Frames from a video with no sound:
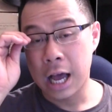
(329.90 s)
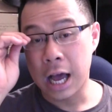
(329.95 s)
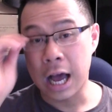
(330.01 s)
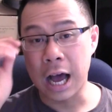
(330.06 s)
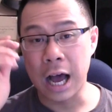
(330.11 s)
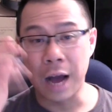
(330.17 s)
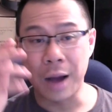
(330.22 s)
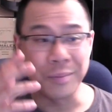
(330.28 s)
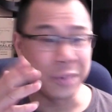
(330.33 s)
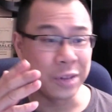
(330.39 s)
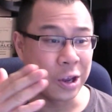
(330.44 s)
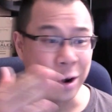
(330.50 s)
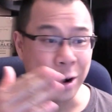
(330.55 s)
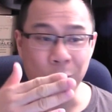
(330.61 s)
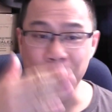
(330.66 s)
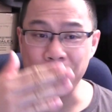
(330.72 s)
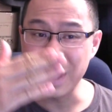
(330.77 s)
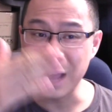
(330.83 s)

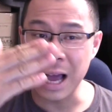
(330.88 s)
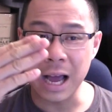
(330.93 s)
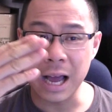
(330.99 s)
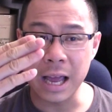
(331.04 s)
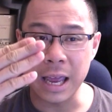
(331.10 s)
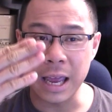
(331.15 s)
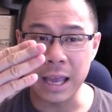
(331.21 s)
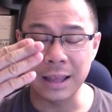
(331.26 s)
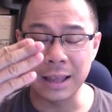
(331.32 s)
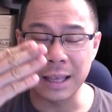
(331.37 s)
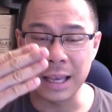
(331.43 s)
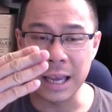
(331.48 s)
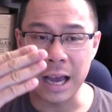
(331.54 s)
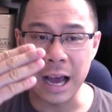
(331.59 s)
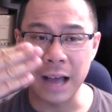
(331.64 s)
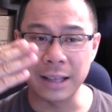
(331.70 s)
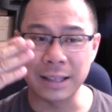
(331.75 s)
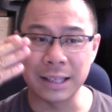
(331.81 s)
in
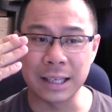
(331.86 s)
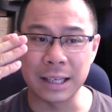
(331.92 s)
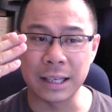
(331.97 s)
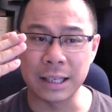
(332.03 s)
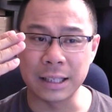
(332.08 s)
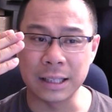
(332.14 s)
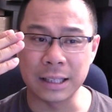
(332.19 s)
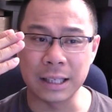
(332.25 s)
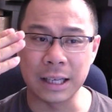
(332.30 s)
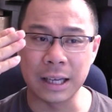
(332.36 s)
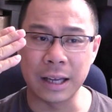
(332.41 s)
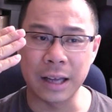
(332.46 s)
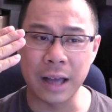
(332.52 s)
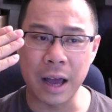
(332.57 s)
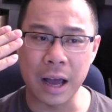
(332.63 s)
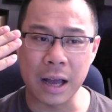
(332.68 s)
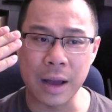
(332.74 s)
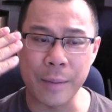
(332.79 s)

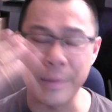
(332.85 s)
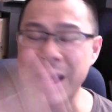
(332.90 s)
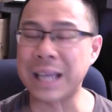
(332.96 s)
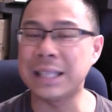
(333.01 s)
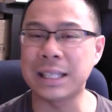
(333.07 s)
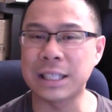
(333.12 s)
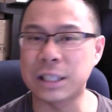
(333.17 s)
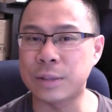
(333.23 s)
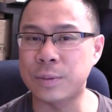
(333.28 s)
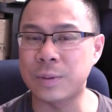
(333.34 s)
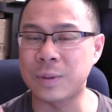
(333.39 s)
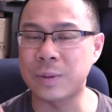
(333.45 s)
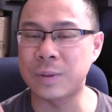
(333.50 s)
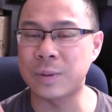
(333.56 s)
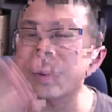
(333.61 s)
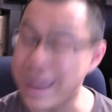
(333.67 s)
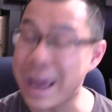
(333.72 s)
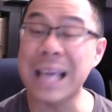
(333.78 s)
the
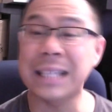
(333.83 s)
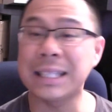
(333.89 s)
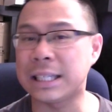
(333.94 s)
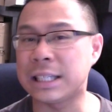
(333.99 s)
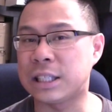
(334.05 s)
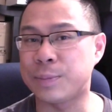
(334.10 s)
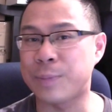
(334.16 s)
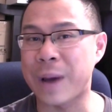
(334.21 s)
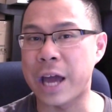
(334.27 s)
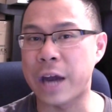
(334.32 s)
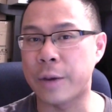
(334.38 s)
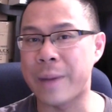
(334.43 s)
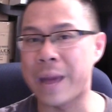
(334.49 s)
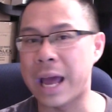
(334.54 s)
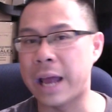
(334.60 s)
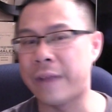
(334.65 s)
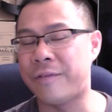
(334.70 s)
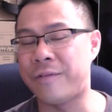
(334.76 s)
amazing
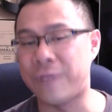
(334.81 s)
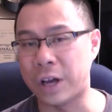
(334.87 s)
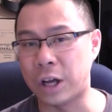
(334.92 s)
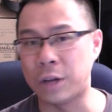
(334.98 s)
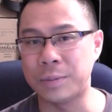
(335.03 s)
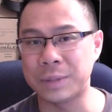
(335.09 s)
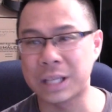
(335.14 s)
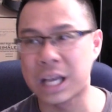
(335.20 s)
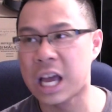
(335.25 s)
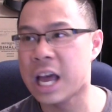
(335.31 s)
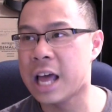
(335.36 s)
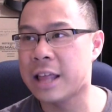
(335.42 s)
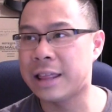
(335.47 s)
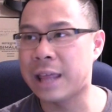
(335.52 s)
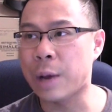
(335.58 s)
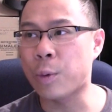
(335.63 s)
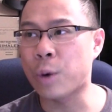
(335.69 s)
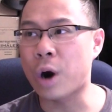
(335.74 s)
Spider-Man films.
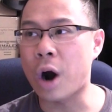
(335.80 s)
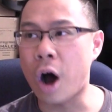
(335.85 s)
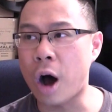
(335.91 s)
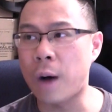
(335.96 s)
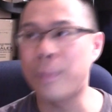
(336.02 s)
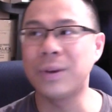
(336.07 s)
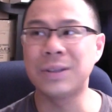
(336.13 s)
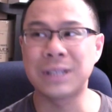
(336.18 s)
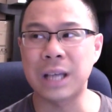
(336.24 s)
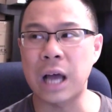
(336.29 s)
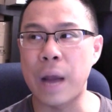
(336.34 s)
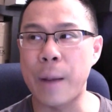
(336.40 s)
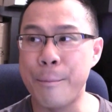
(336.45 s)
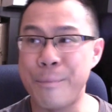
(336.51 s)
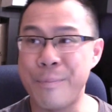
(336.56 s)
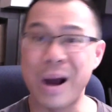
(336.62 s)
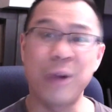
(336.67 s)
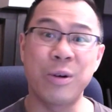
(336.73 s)
They were almost
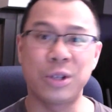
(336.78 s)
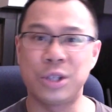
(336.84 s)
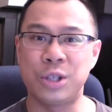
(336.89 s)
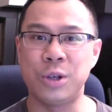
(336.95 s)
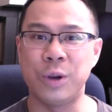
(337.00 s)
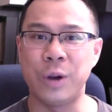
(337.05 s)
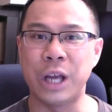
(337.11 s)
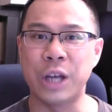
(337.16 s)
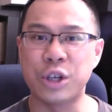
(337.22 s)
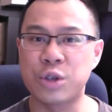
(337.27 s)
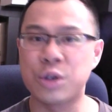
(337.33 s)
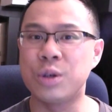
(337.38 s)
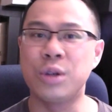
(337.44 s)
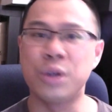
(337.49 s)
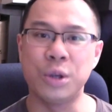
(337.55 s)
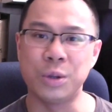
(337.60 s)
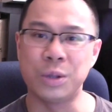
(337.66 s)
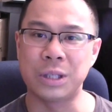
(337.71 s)
about to
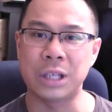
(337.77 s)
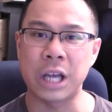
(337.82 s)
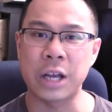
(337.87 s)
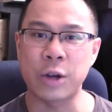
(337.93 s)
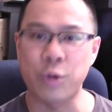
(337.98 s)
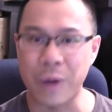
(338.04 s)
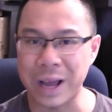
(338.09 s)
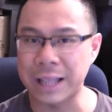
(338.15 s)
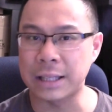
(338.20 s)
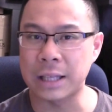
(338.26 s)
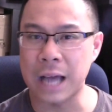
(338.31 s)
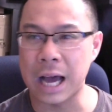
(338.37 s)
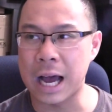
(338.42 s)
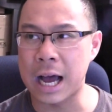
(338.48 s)
introduce Mary